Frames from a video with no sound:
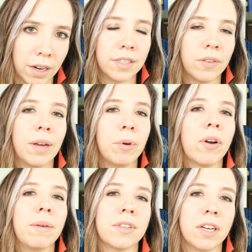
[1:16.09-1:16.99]
So that
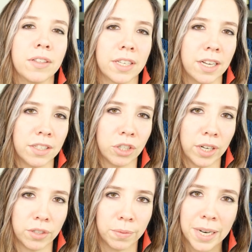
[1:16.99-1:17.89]
program is called the Content
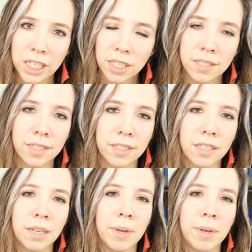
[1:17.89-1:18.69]
Transformation System,